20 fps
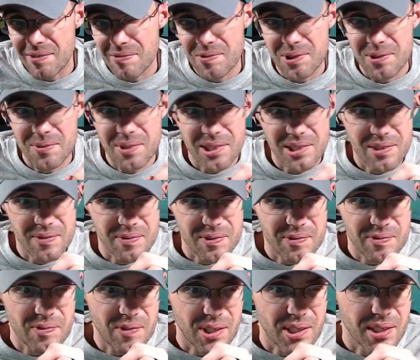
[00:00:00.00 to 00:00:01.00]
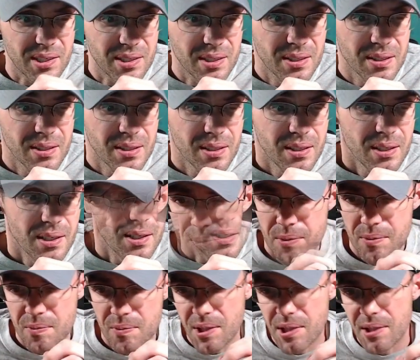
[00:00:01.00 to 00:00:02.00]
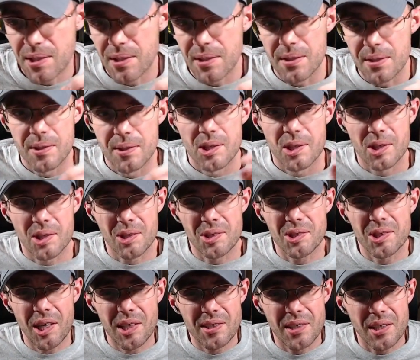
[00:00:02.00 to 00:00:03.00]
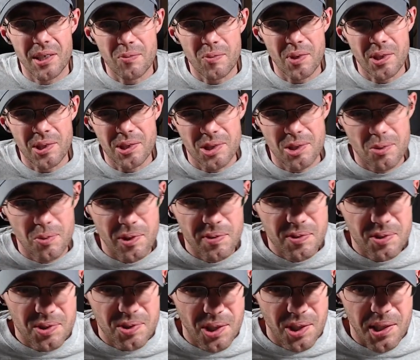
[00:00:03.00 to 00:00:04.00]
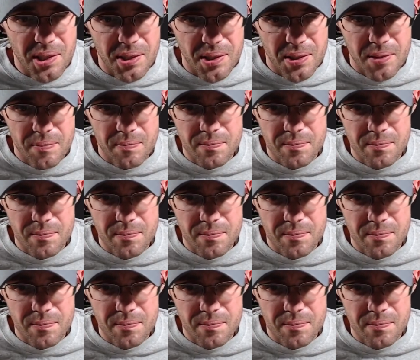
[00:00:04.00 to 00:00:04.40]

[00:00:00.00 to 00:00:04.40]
the rest of the fight. Right here. Urzog's 8-1, Swift Strike.